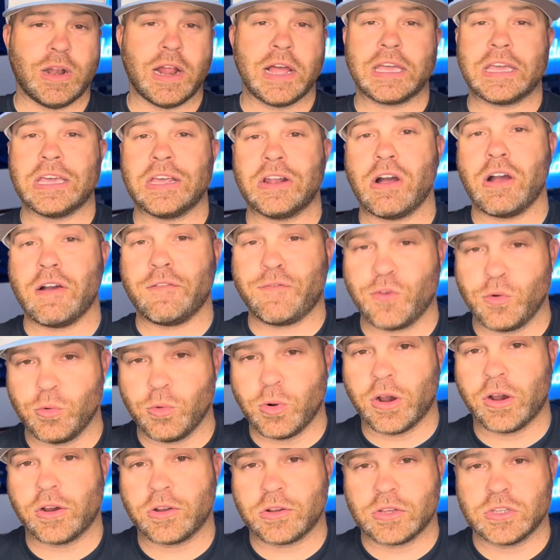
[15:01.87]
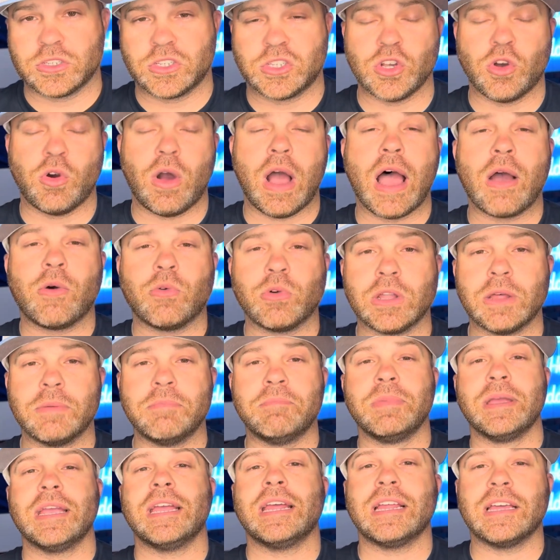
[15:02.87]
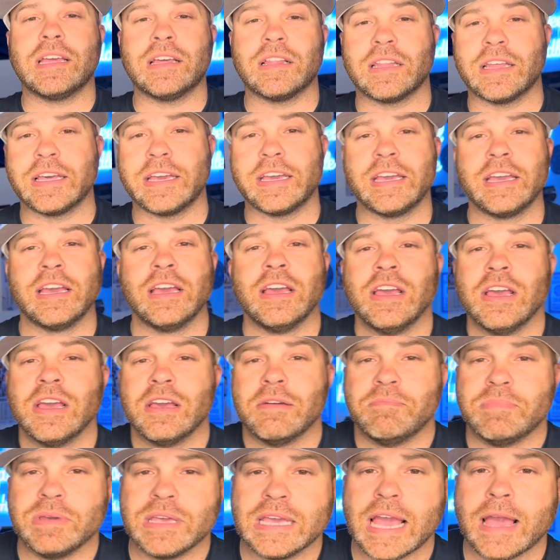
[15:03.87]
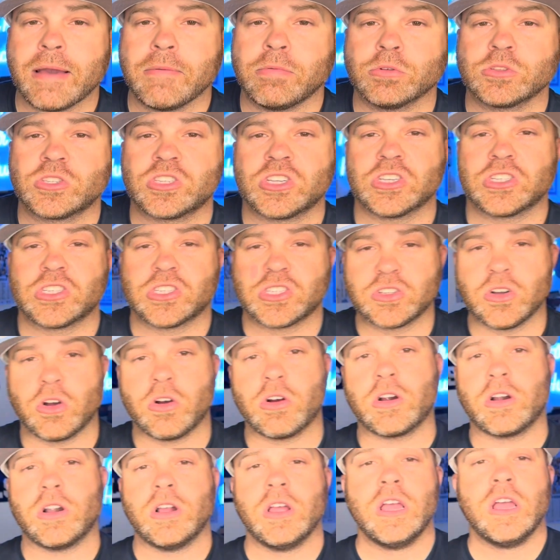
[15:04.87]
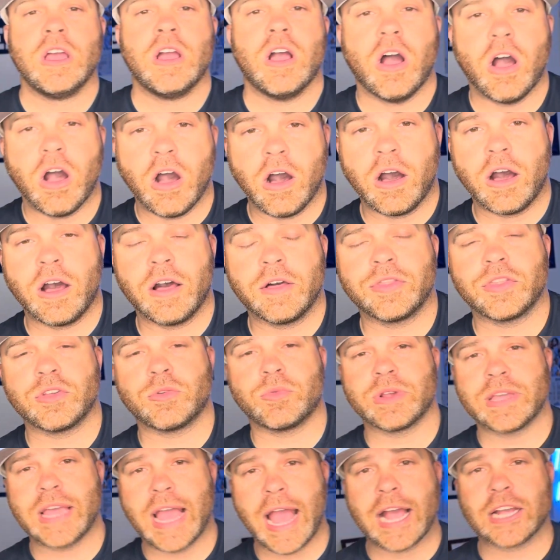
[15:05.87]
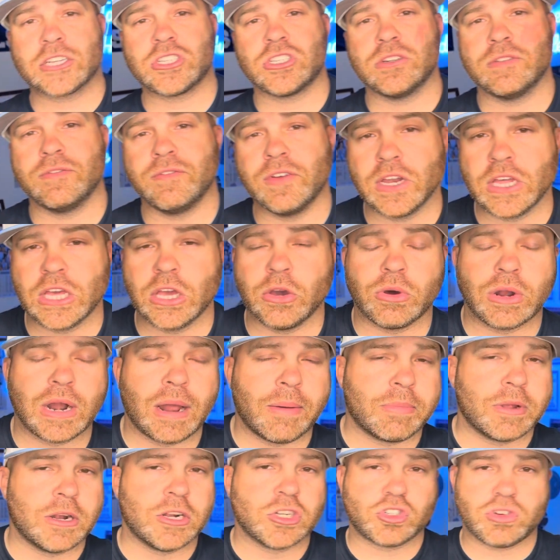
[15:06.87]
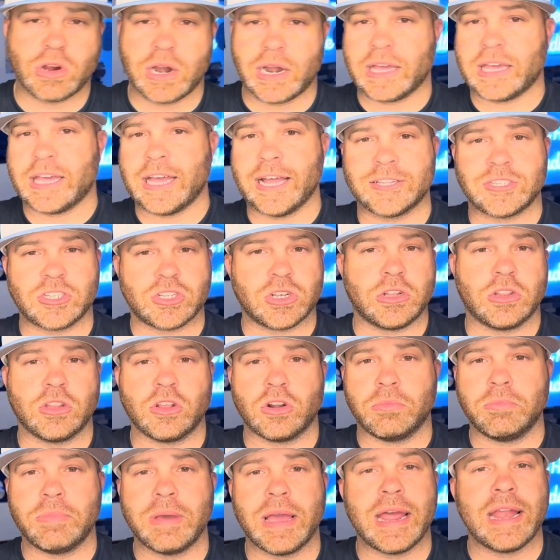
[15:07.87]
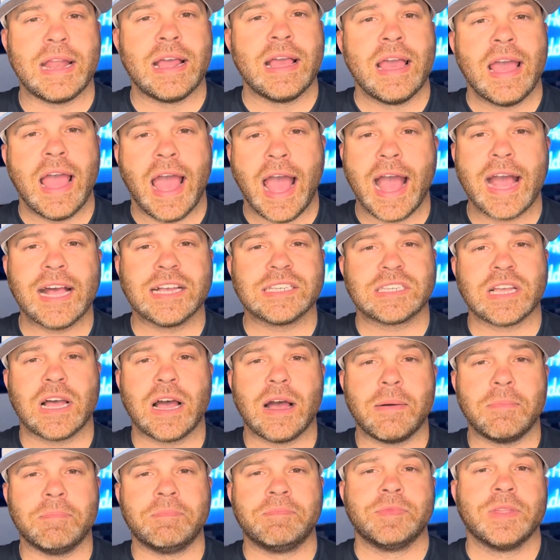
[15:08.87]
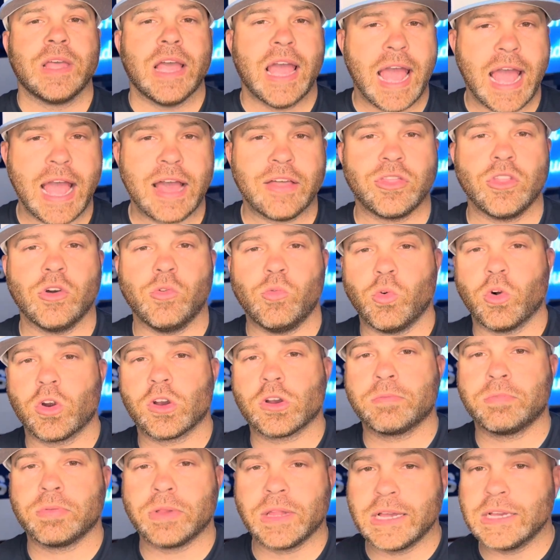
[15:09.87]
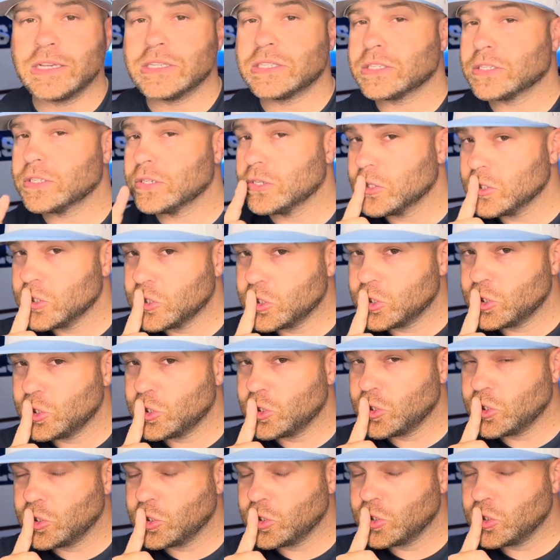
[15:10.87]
I get off of work. So I will immediately be able to start on the reaction video. And I'm going to try to catch it a little bit as I'm at the workplace. Shh.